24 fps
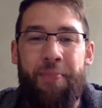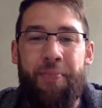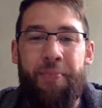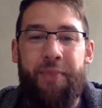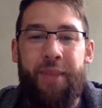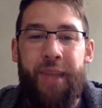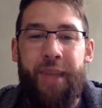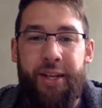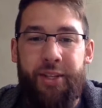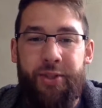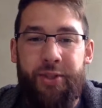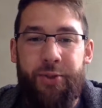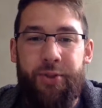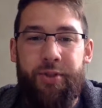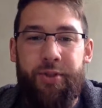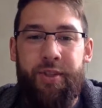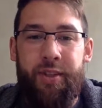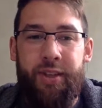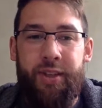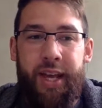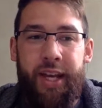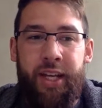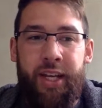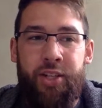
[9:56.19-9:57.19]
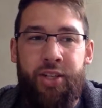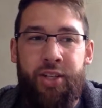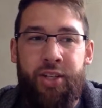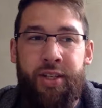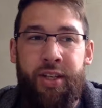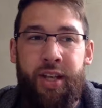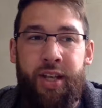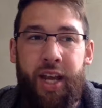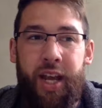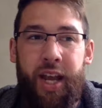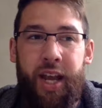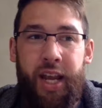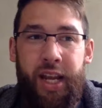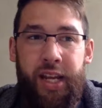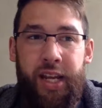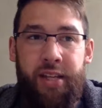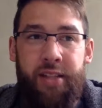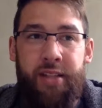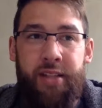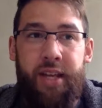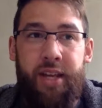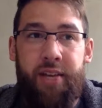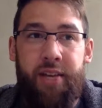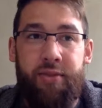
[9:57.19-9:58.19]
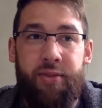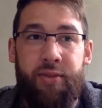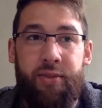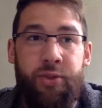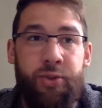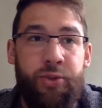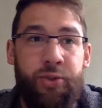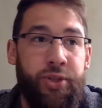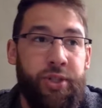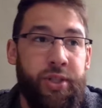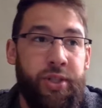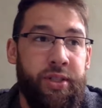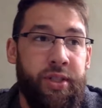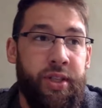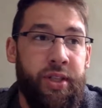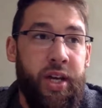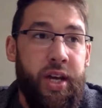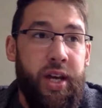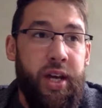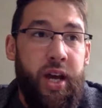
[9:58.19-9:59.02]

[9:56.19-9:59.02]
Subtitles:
natural selection and evolution